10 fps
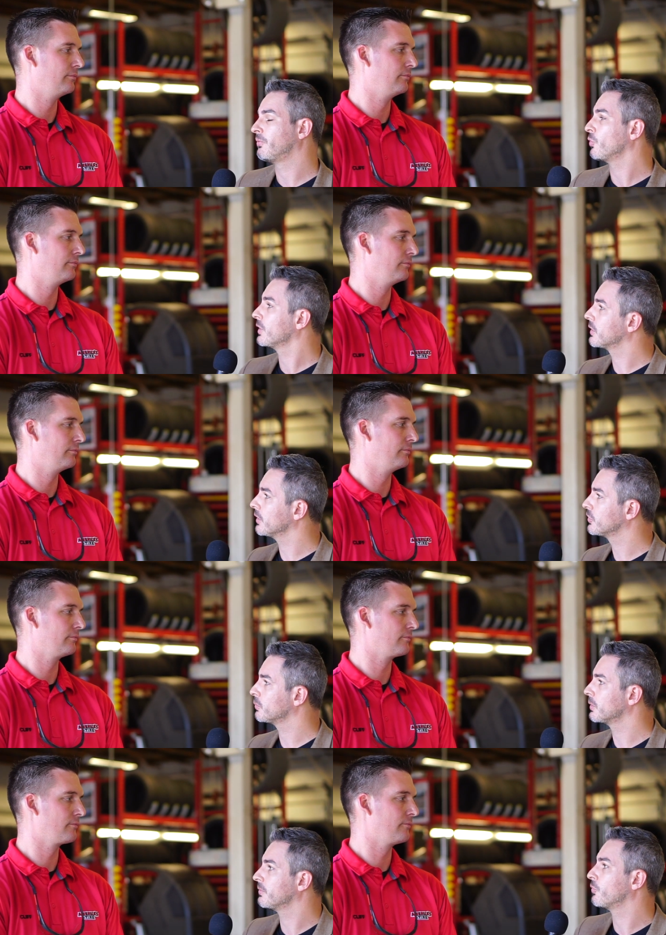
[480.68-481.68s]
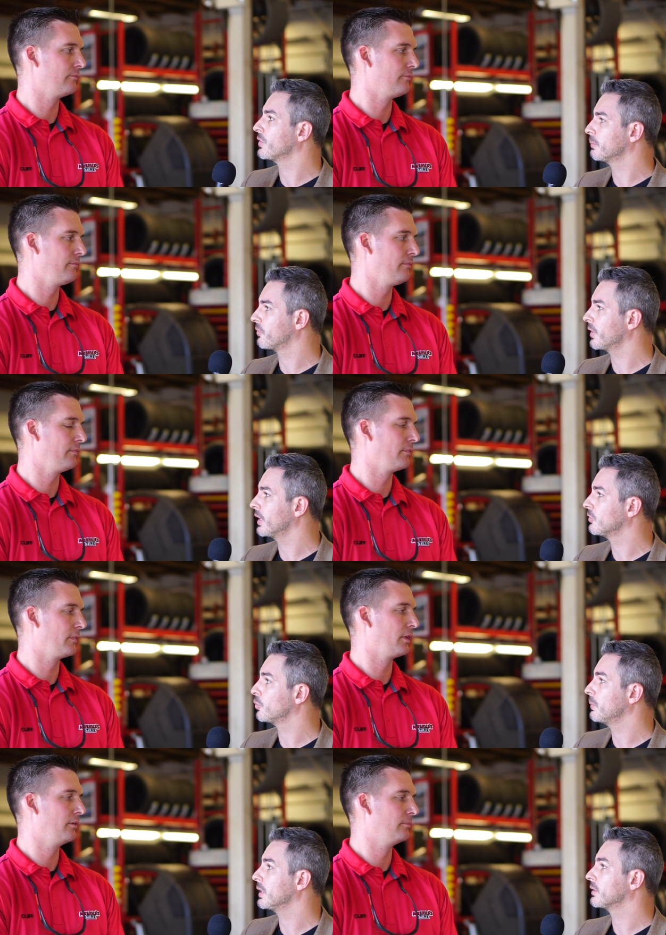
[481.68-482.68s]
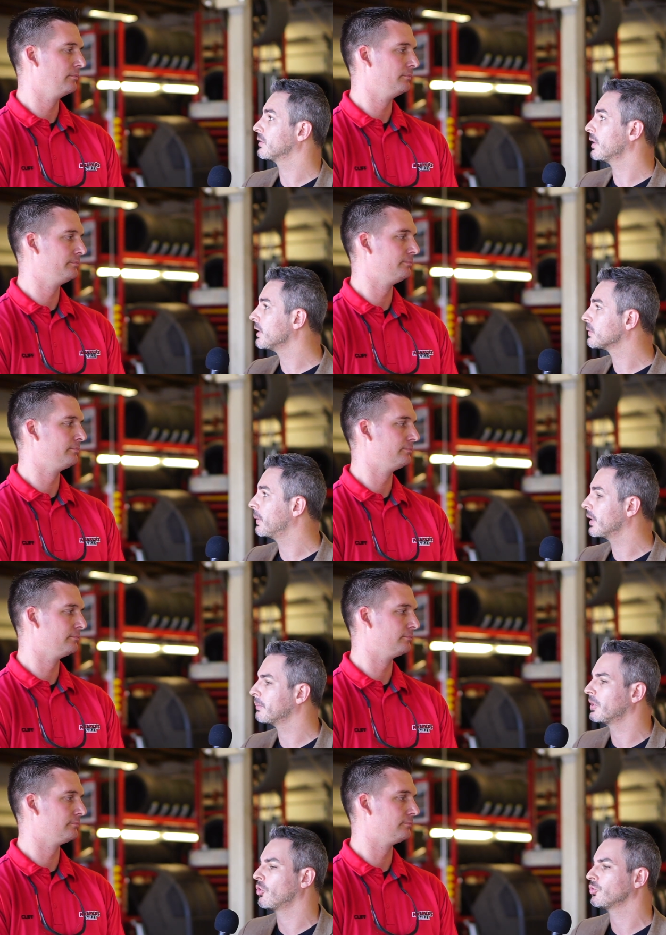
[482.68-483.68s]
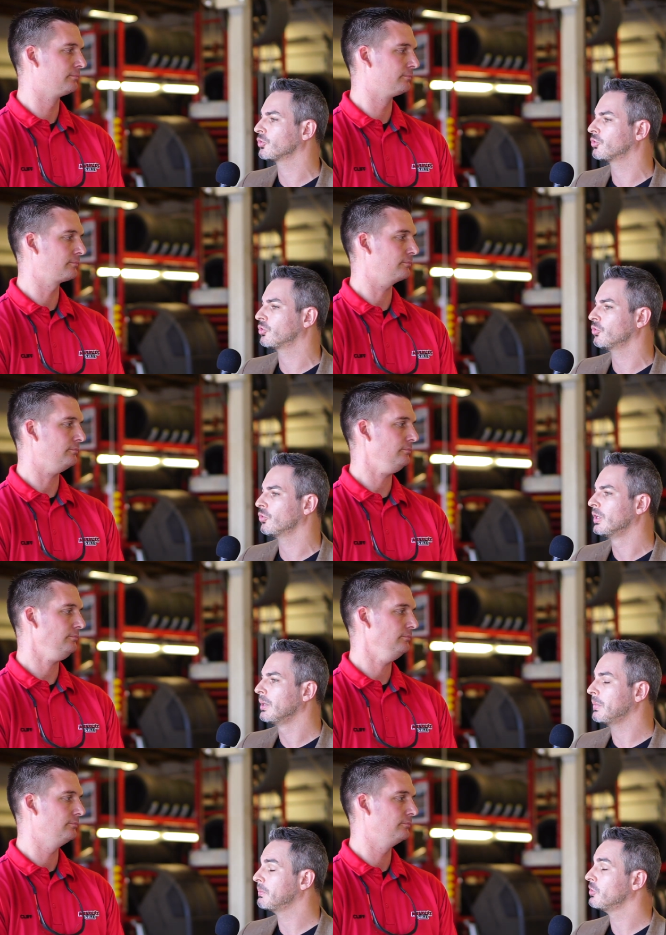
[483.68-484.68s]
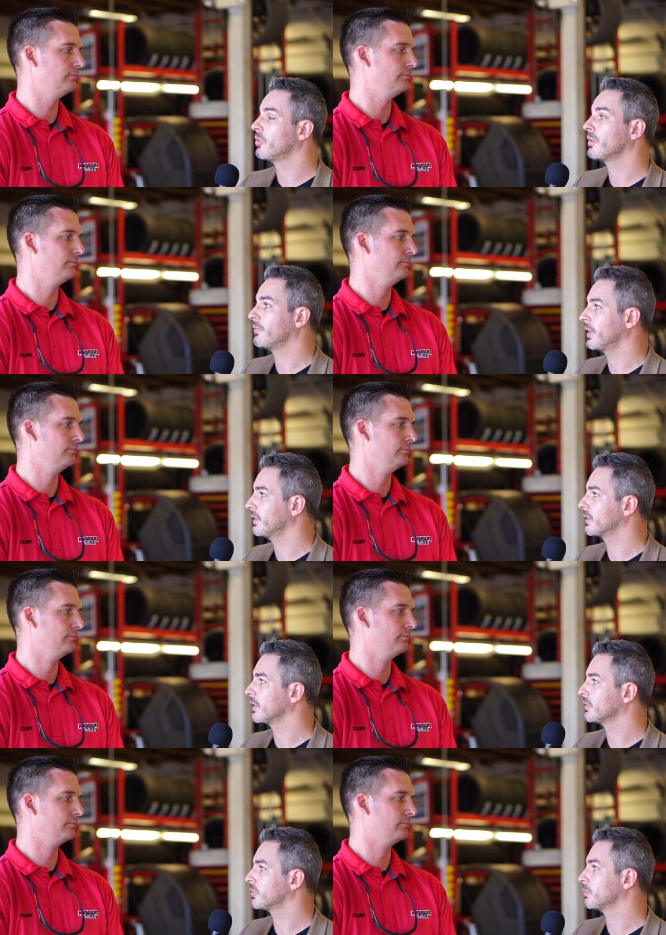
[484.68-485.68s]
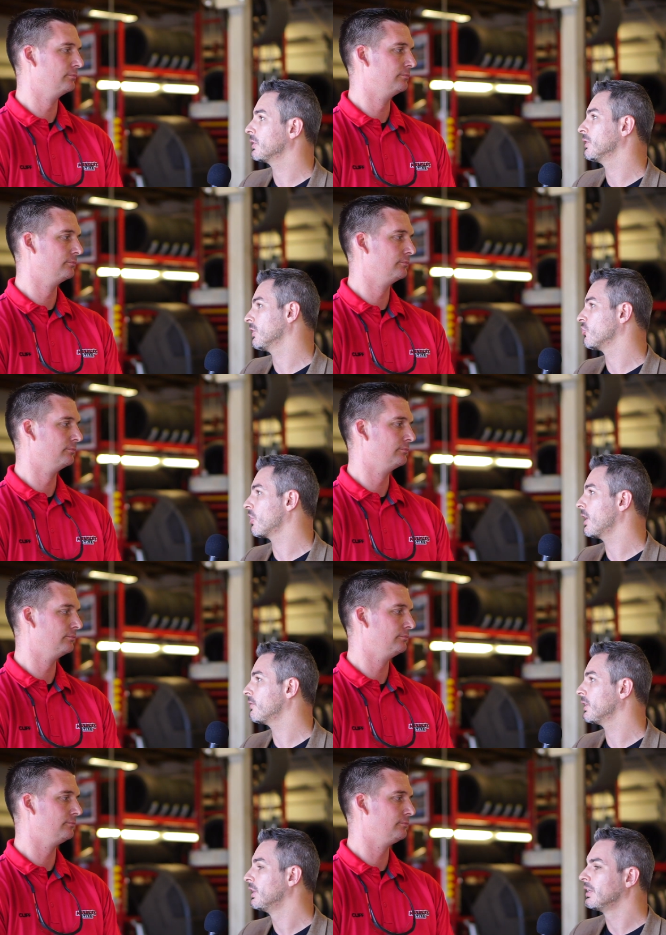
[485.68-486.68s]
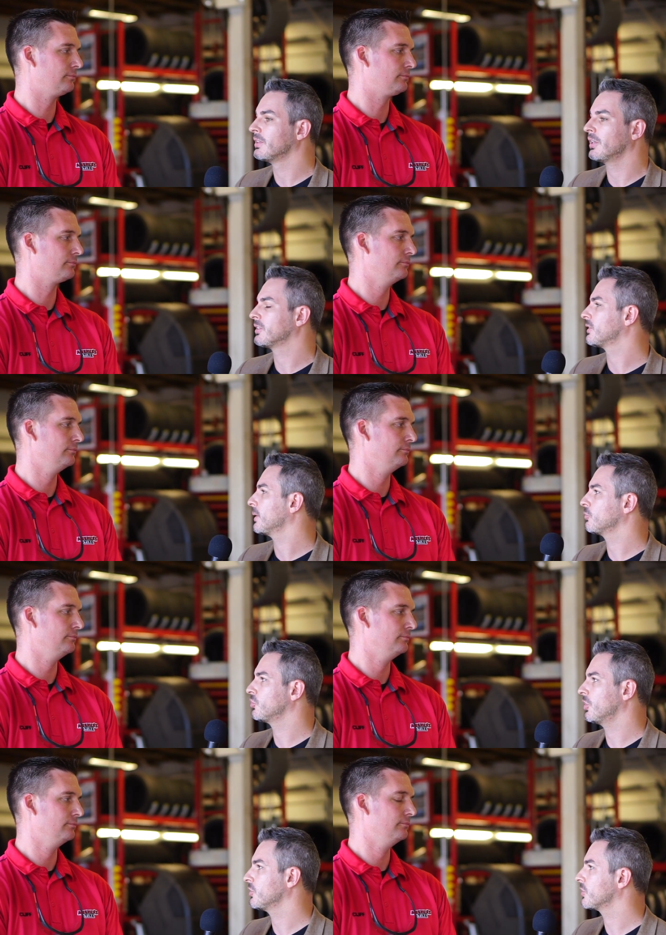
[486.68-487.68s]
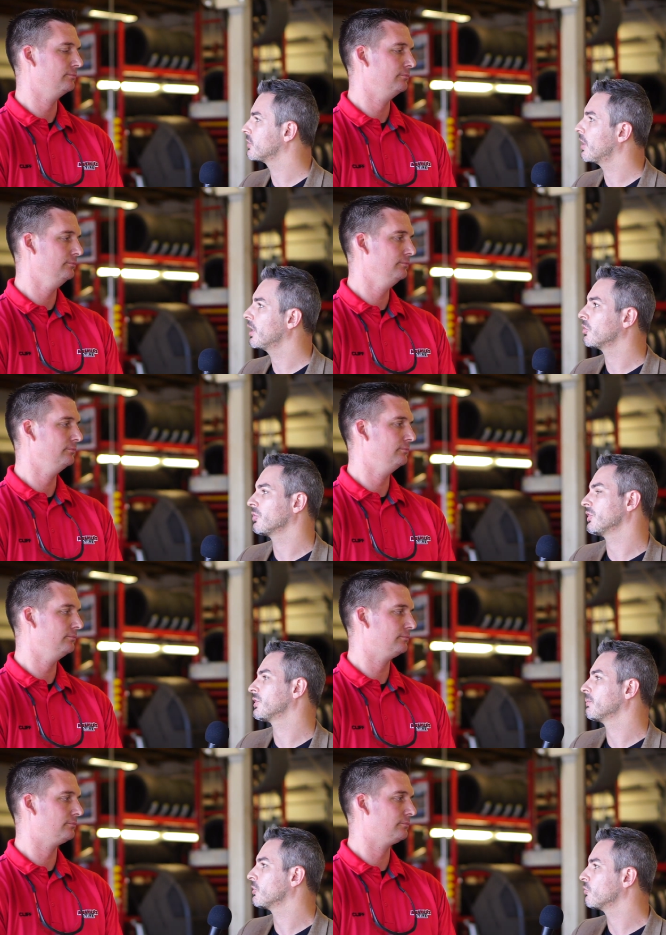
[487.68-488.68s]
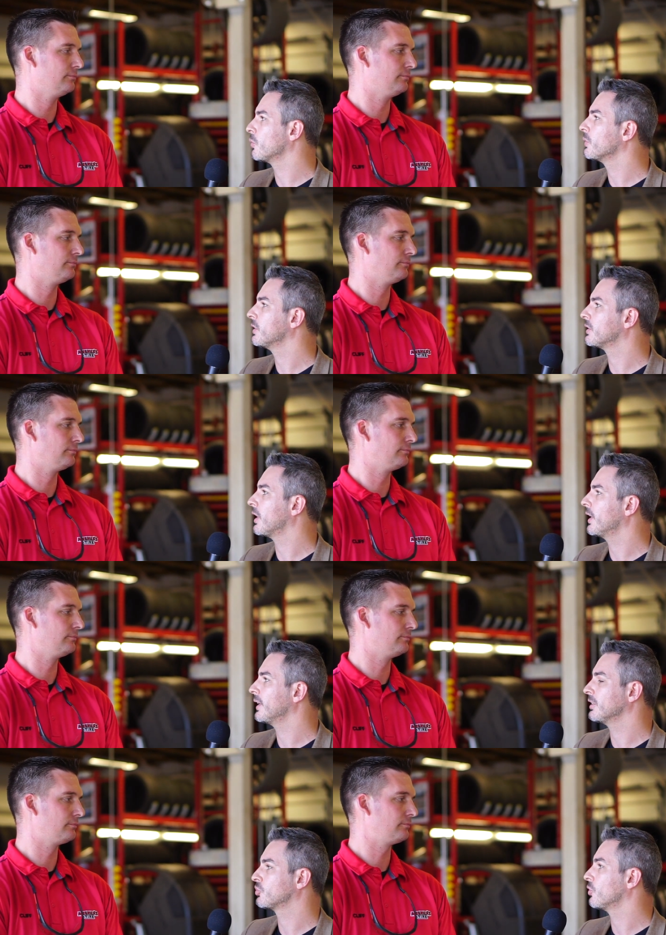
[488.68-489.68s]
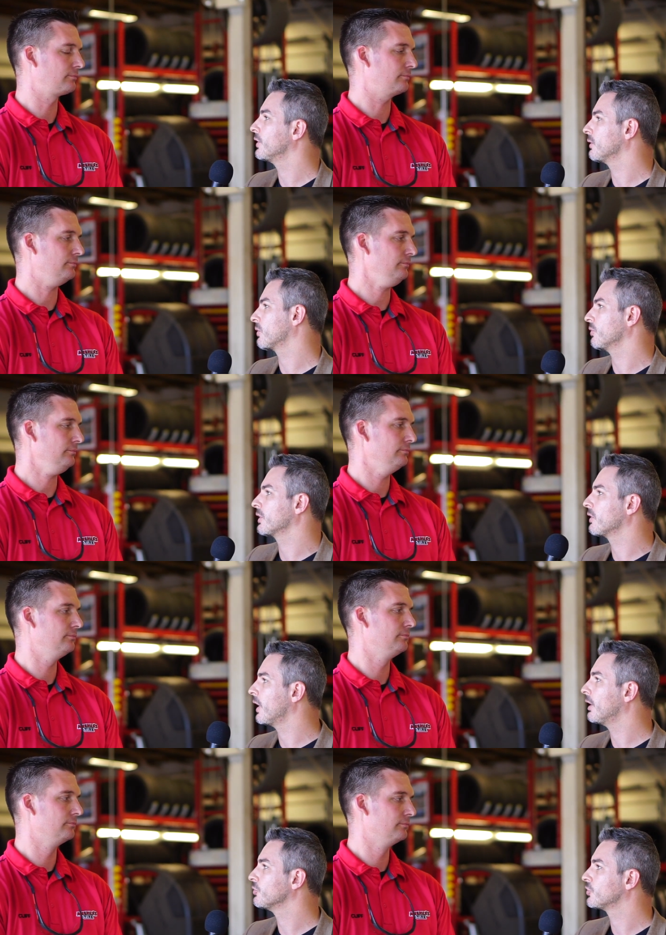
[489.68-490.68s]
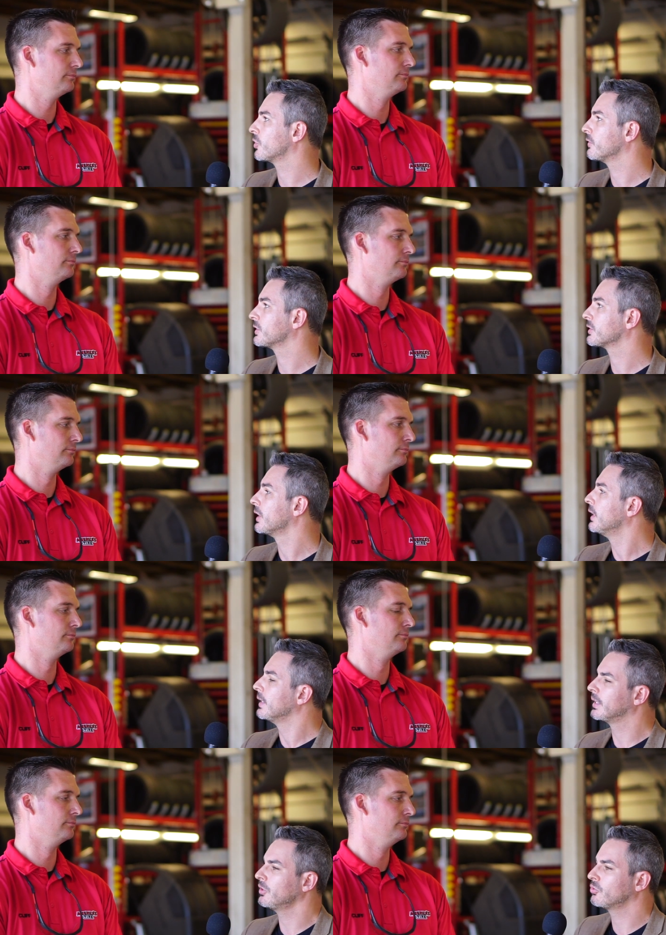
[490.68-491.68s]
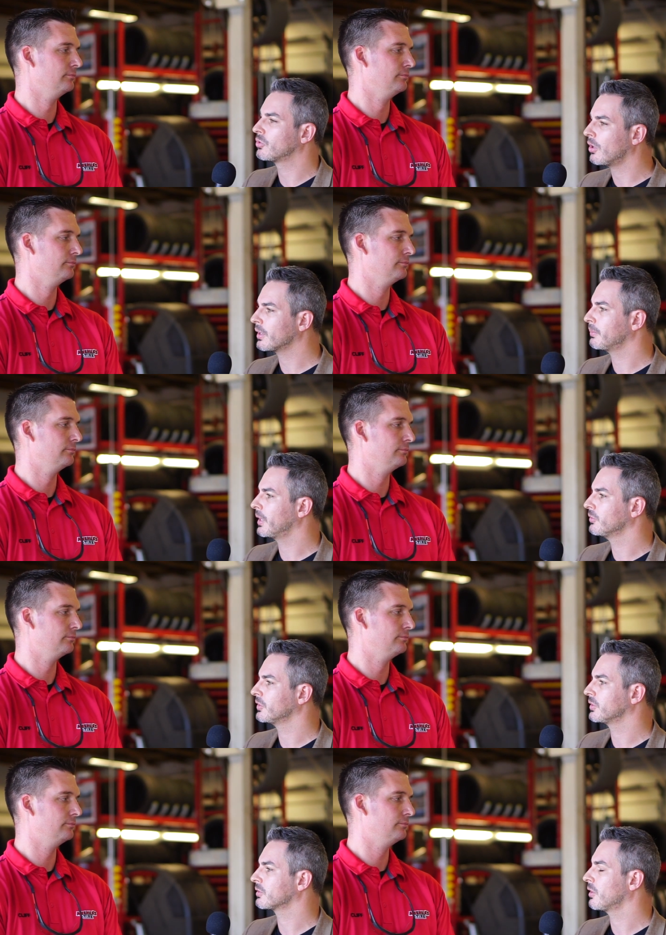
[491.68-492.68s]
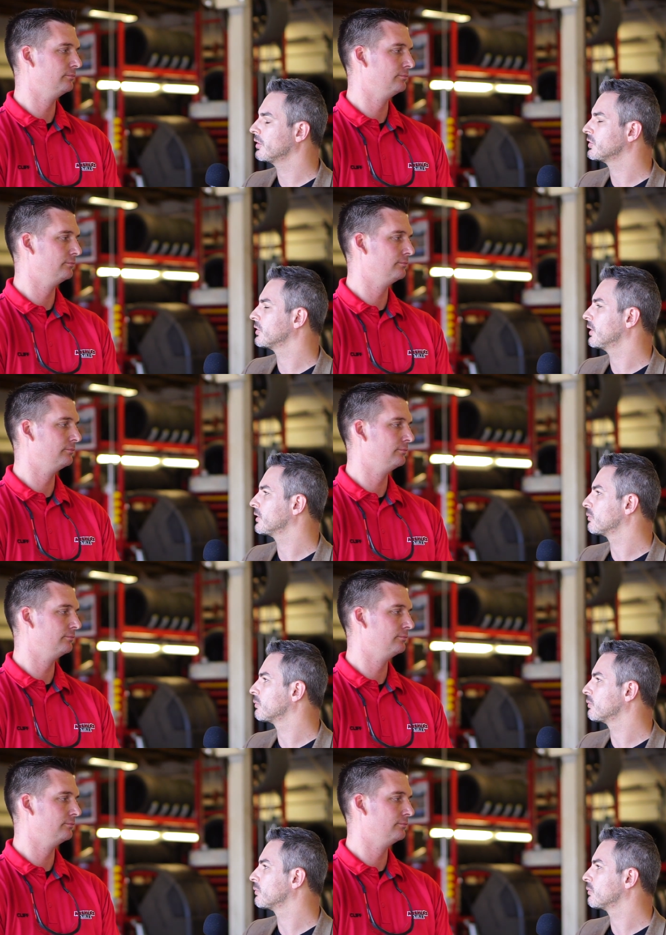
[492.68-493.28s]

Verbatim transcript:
Speaker 1: for the customer, for the brand to make the tires better, but also to maybe notify the customer and the driver that it's time to change the tire or there's something wrong with the tire and it's all done through the cloud services. Can you talk about this technology that